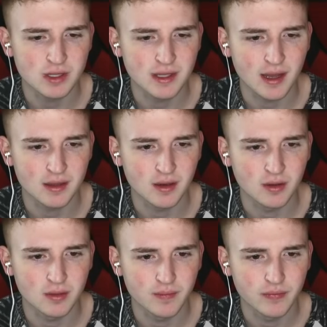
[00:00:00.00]
was that
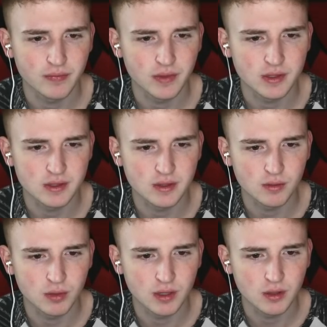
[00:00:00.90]
though? This is the
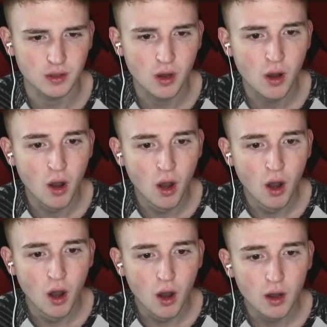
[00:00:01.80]
real.
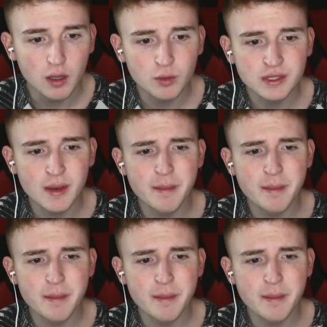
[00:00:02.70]
It was a